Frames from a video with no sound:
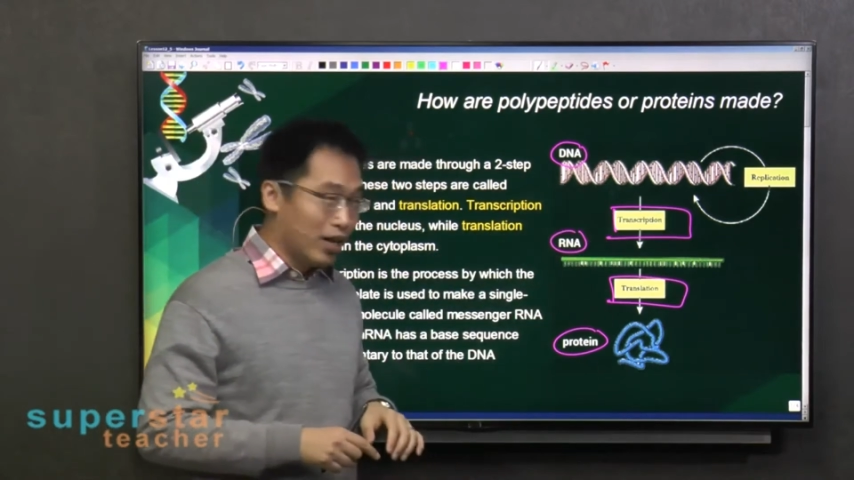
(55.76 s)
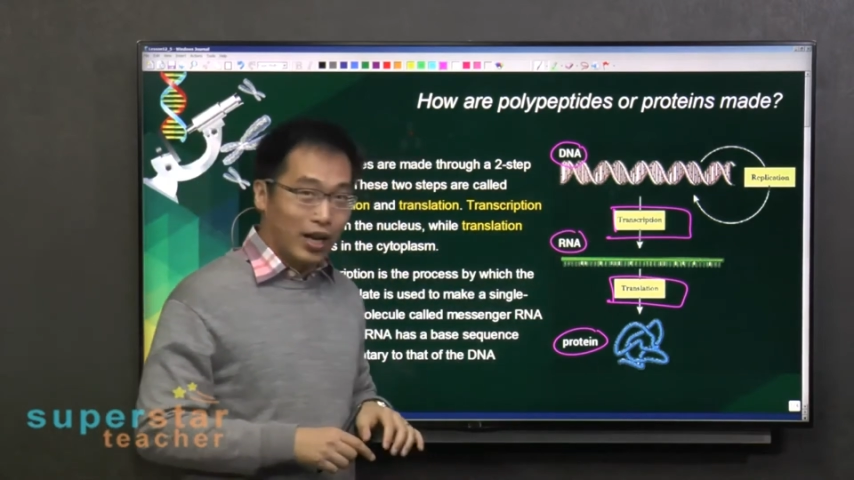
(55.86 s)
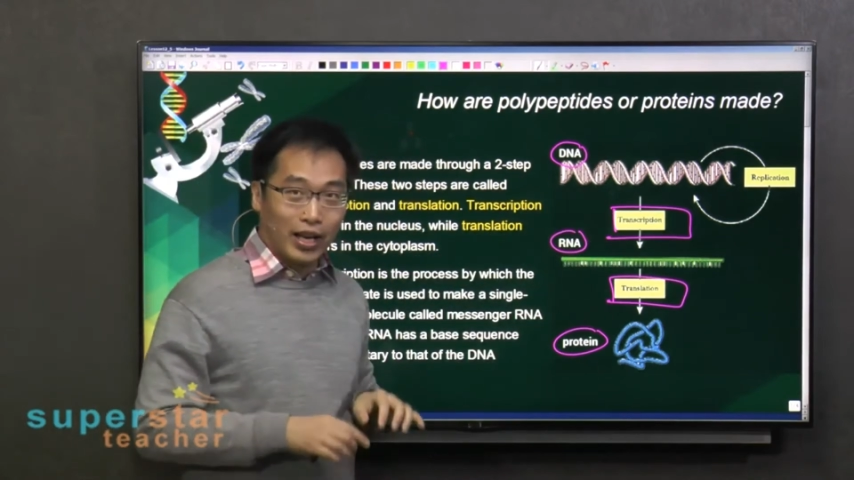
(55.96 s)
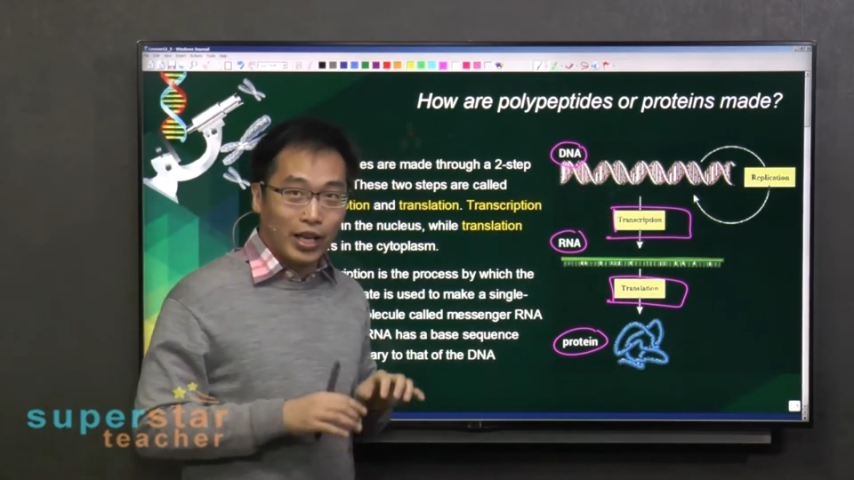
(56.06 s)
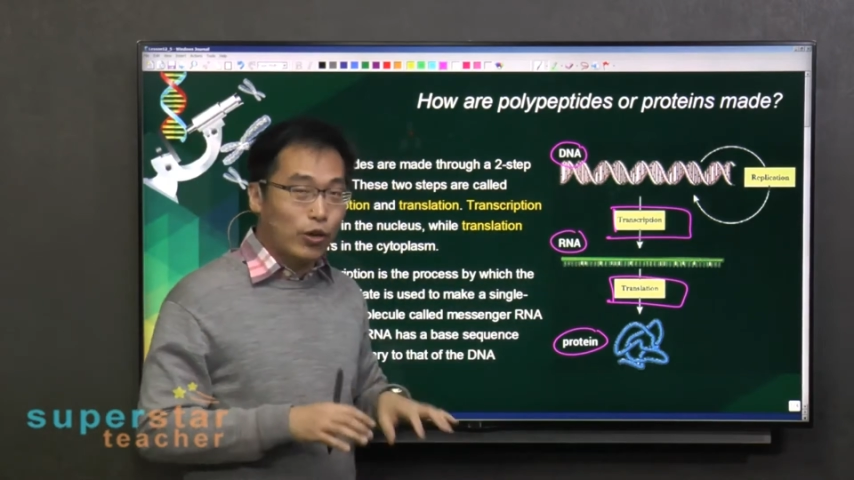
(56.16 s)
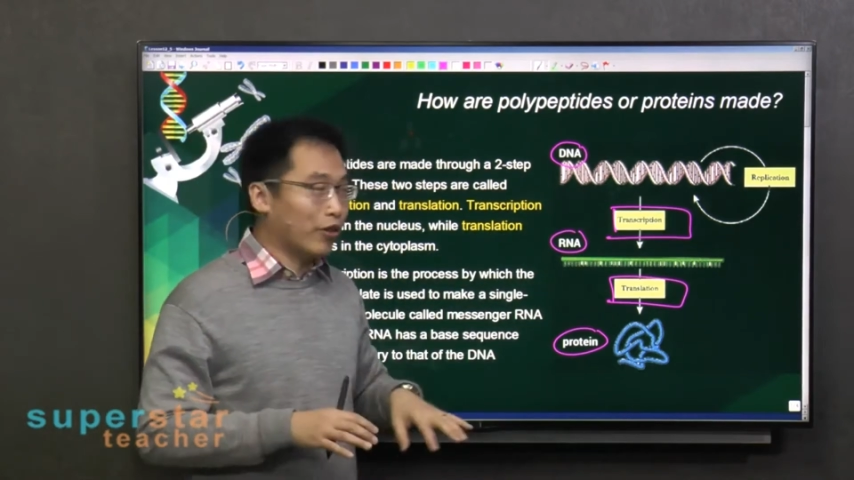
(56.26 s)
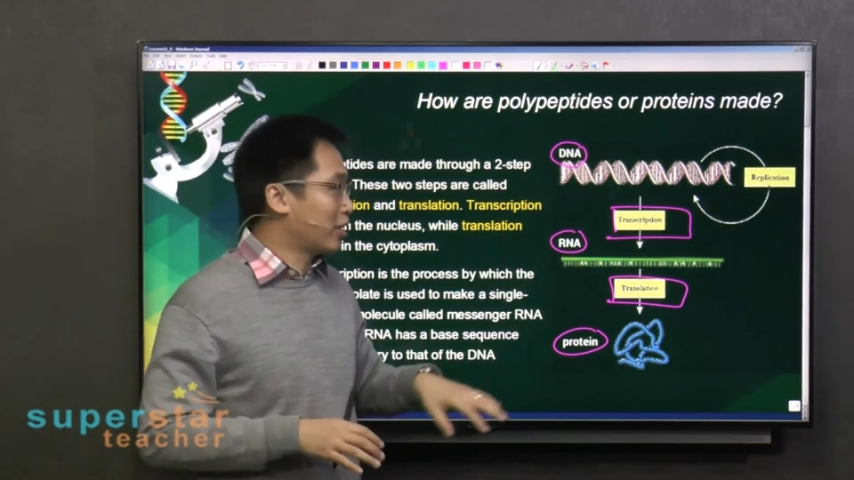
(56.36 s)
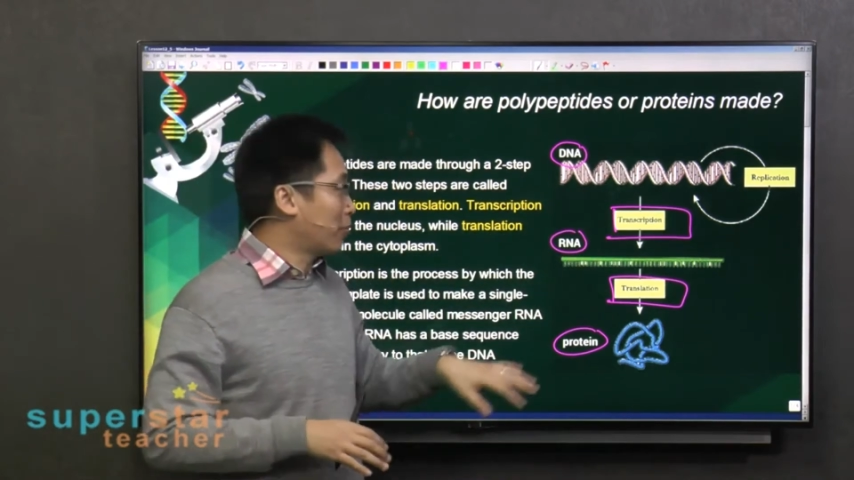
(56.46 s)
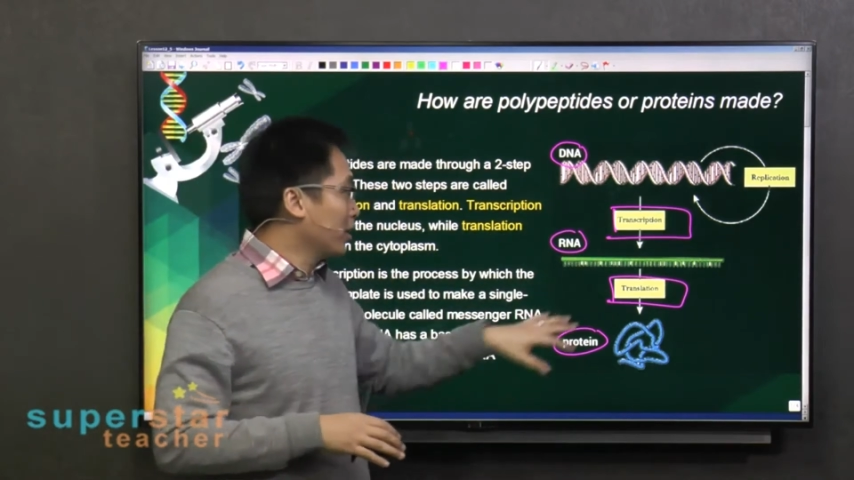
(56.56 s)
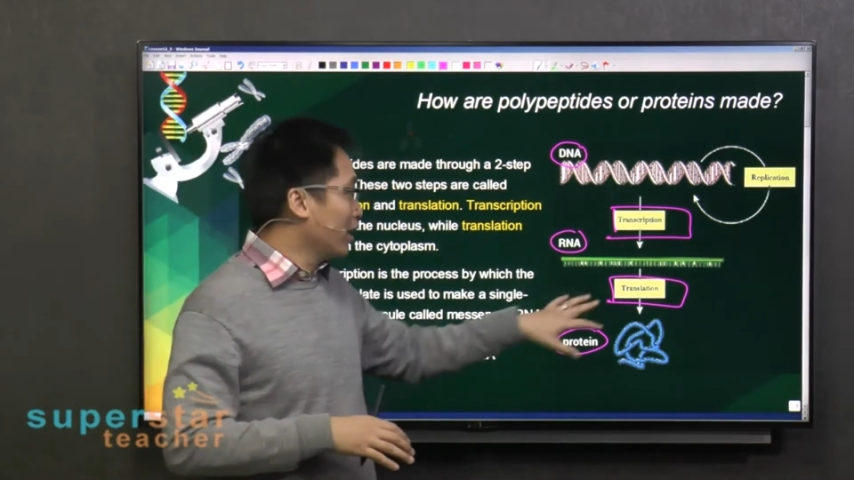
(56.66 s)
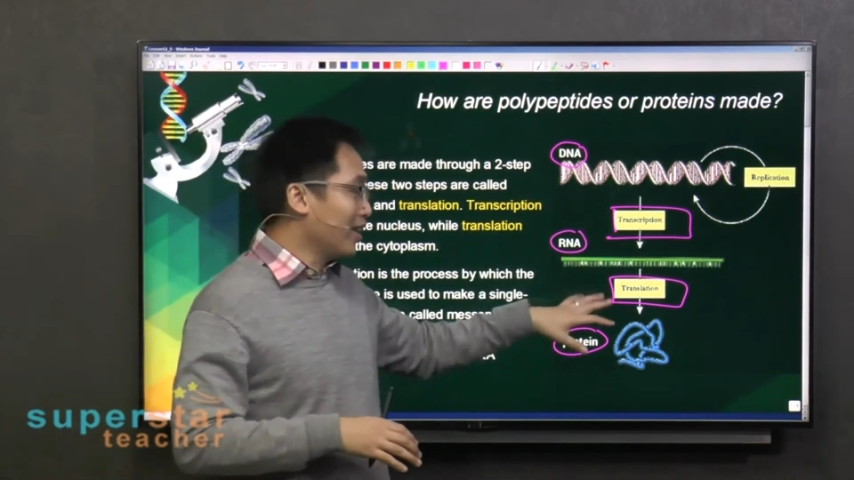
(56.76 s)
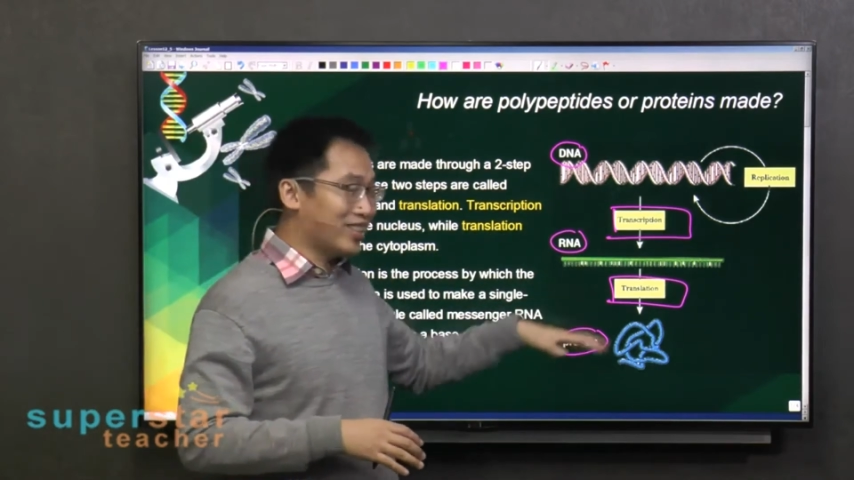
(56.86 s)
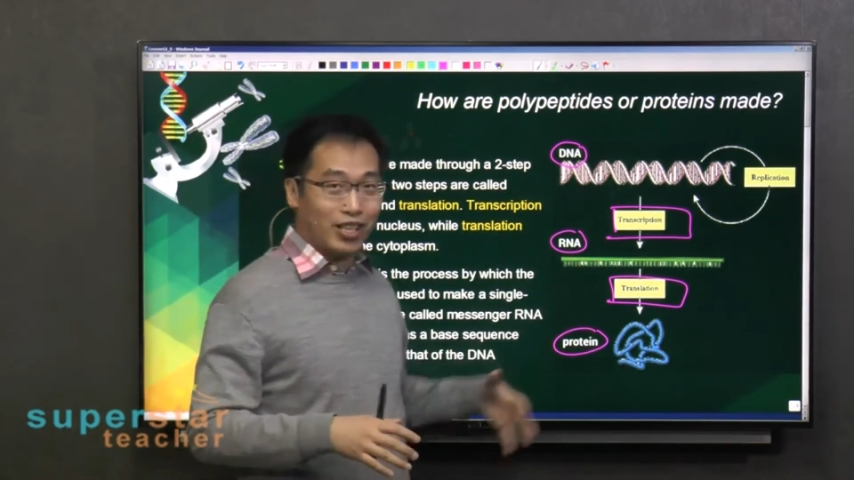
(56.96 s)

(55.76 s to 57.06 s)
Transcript: And then you have someone that, let's say,